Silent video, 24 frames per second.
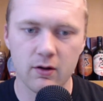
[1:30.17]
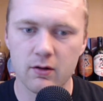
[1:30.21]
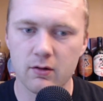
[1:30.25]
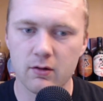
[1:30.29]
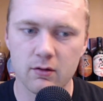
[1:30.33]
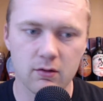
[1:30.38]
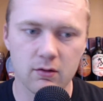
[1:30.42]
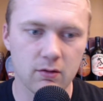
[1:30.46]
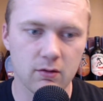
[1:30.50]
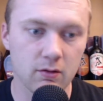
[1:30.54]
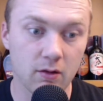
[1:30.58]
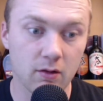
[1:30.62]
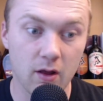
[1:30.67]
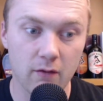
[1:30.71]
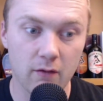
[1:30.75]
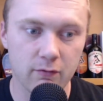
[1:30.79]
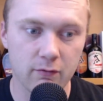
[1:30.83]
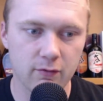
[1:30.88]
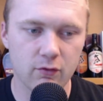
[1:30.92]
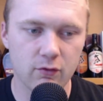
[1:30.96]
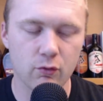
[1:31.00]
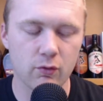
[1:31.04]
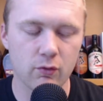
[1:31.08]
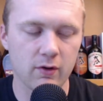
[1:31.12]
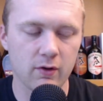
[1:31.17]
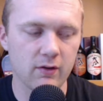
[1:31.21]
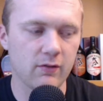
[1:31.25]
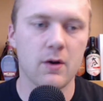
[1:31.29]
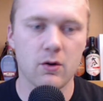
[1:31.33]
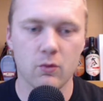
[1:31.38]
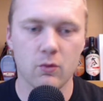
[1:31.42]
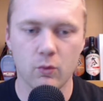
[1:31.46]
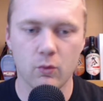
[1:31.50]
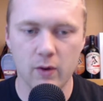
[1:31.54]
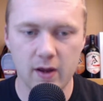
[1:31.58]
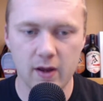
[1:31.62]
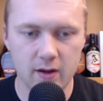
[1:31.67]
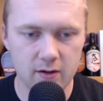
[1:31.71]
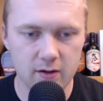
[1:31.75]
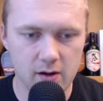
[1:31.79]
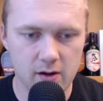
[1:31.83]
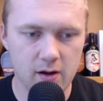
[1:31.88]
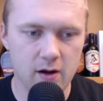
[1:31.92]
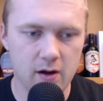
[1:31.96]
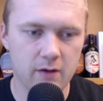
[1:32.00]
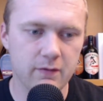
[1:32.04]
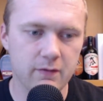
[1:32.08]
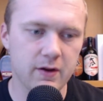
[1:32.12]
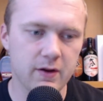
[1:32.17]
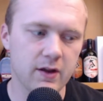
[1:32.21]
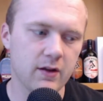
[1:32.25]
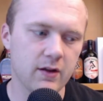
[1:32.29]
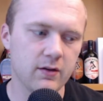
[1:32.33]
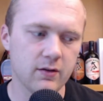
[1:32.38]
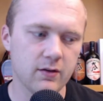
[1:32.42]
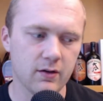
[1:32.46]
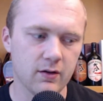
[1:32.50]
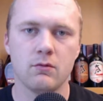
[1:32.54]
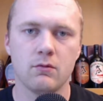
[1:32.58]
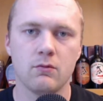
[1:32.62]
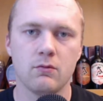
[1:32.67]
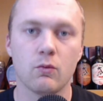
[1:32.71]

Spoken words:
love stories. Rand Aviendha,